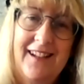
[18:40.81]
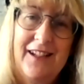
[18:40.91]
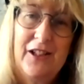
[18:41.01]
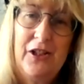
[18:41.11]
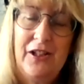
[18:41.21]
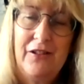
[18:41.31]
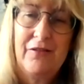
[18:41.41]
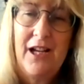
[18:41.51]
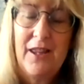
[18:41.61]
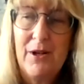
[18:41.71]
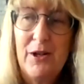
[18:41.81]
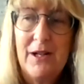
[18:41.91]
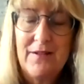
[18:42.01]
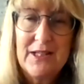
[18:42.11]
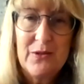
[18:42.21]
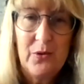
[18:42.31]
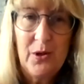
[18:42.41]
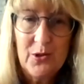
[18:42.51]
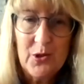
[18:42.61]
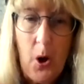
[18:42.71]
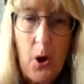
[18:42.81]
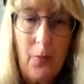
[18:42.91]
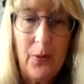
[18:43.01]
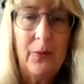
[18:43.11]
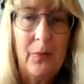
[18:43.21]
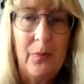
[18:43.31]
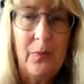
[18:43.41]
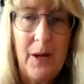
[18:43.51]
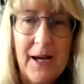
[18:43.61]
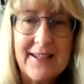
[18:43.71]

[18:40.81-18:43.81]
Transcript: you know, at the moment I've still got a job, but